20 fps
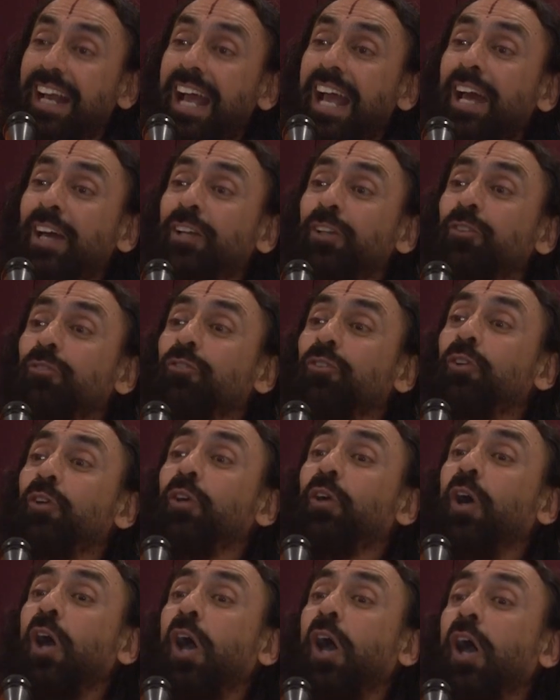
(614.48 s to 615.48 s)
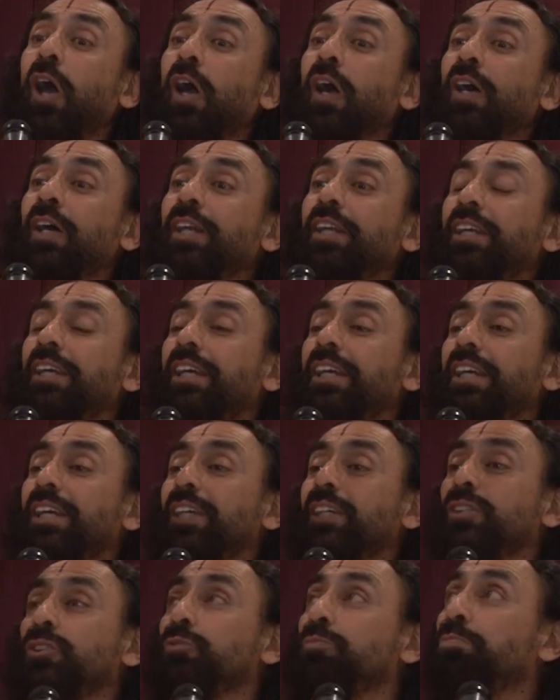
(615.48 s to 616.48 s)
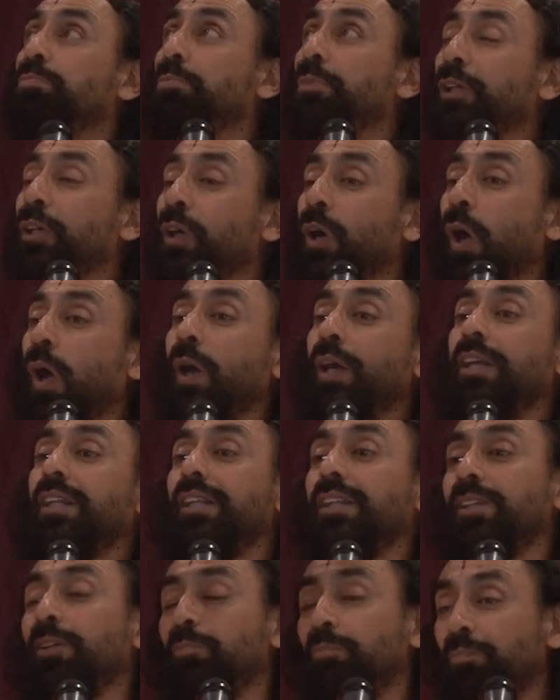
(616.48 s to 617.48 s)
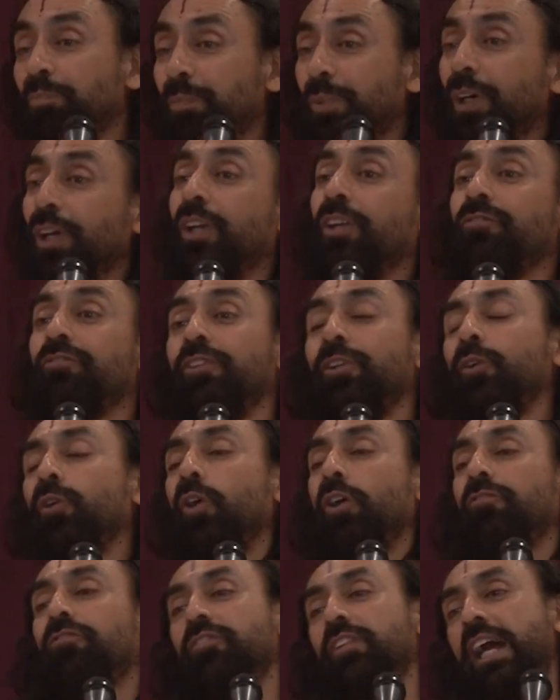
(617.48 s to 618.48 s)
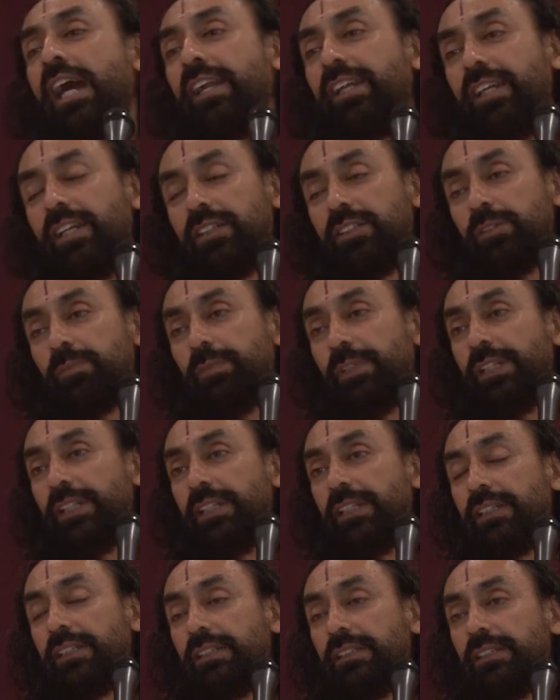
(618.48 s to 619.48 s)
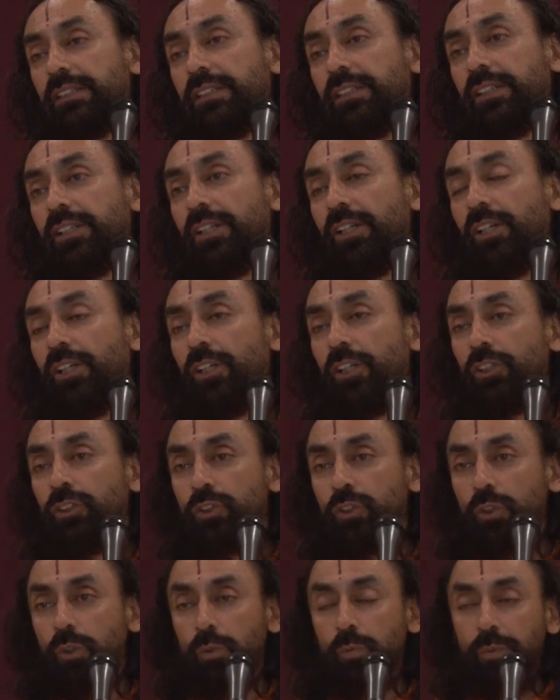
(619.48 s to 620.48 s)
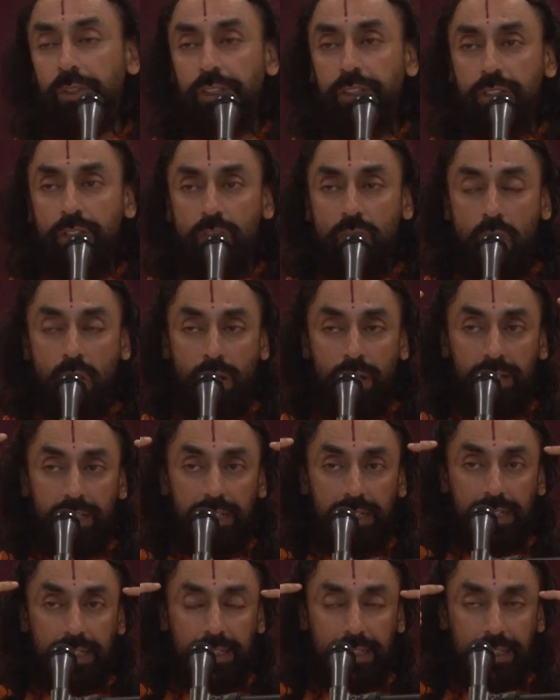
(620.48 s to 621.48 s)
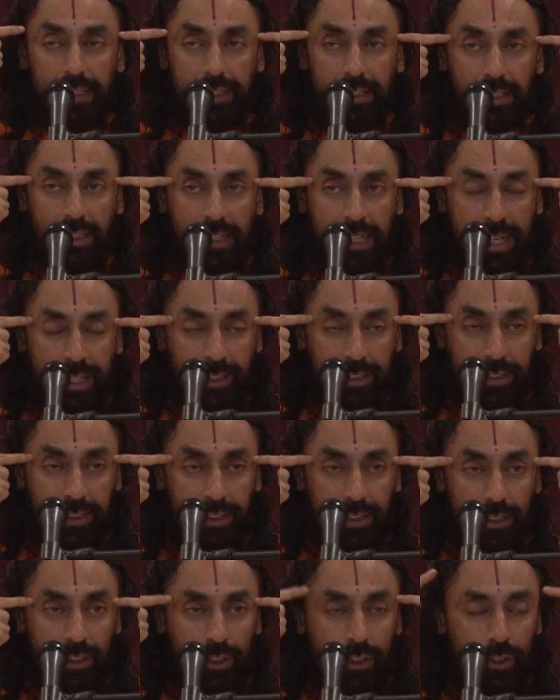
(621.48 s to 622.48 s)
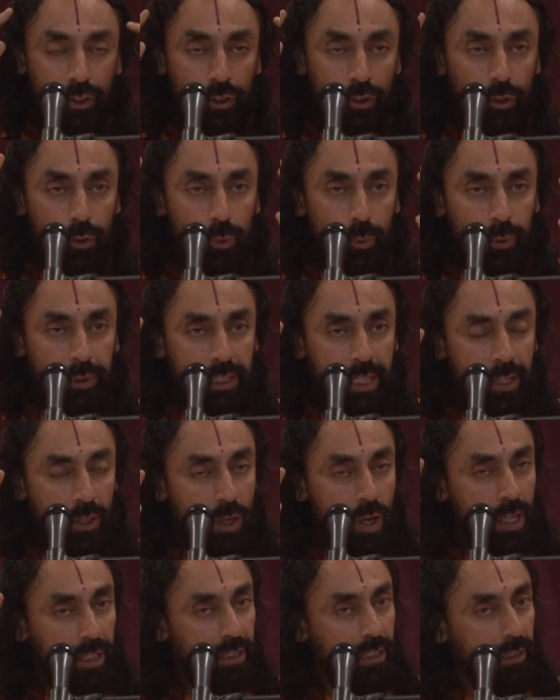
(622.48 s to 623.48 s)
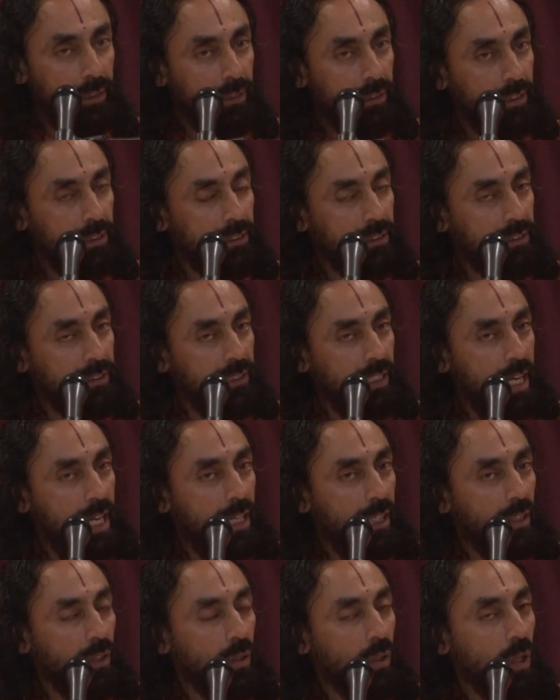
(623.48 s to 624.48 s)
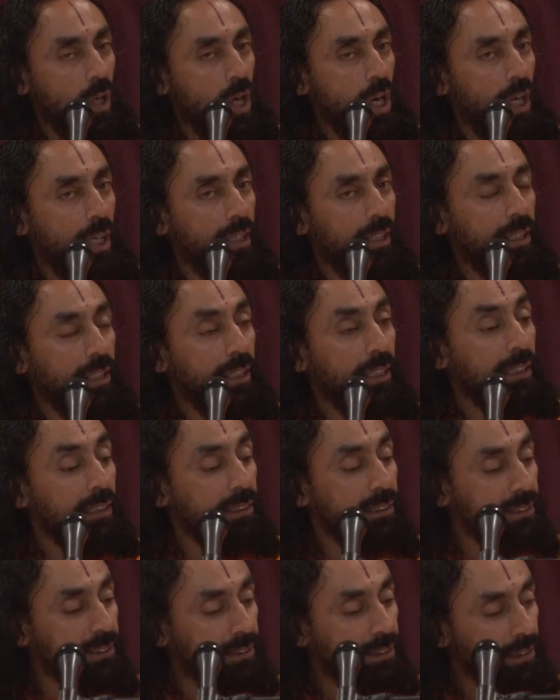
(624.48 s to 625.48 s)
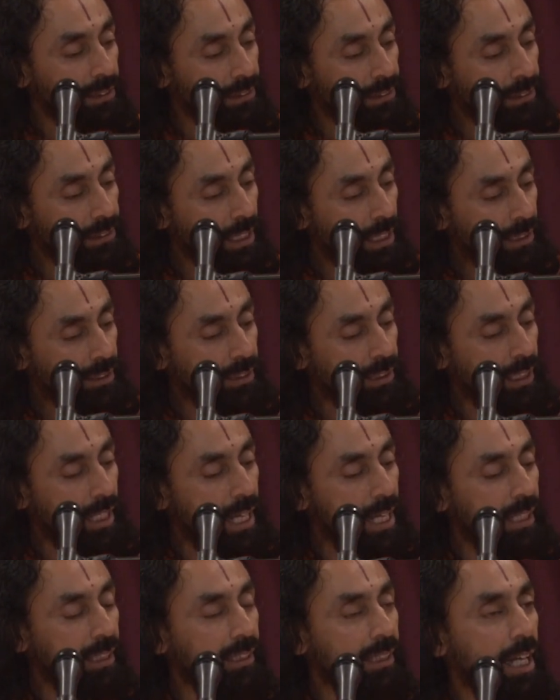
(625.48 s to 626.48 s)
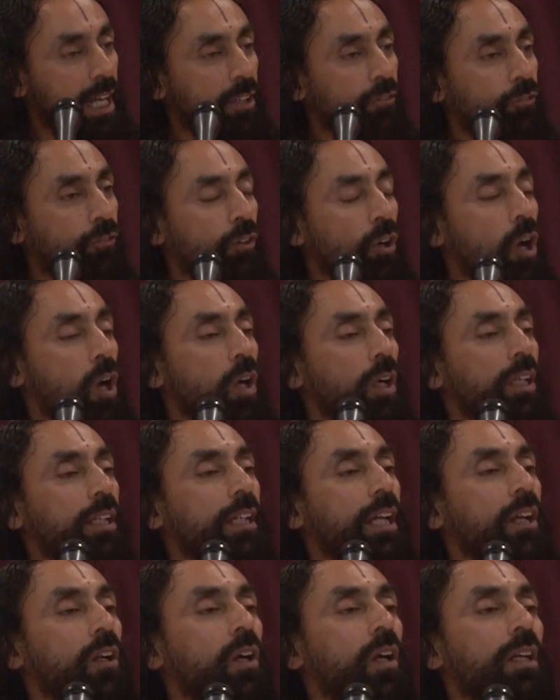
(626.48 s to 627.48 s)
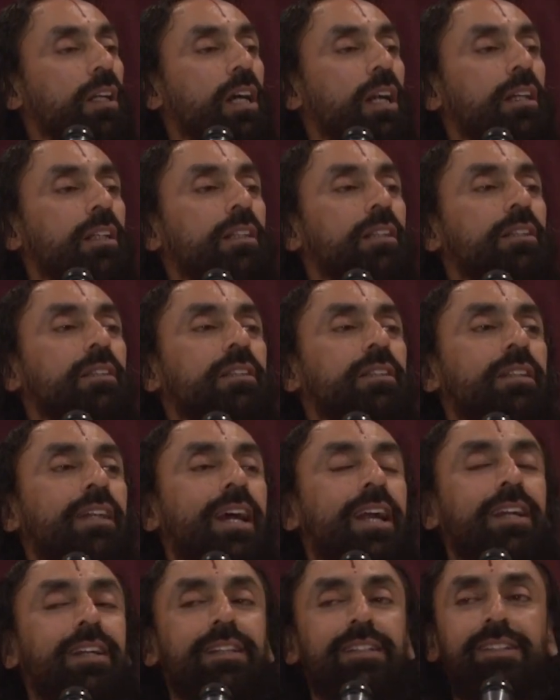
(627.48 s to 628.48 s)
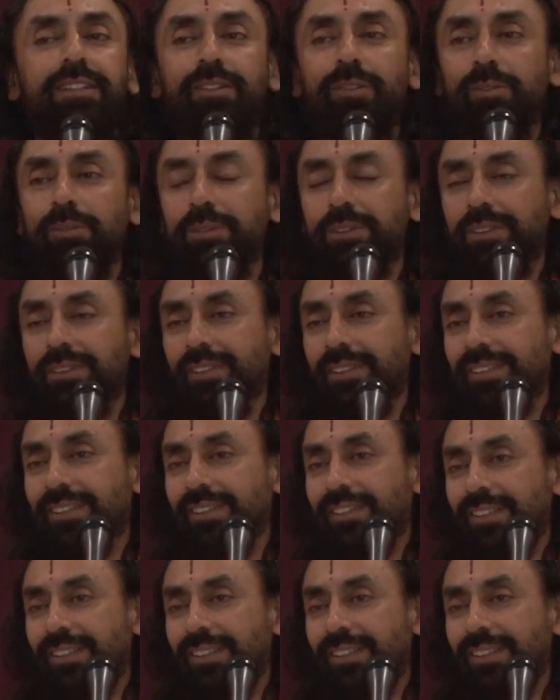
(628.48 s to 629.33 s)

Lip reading: And God is beyond the purview of that experience. So with your intellect, you cannot understand God. It's just like that frog cannot understand the ocean.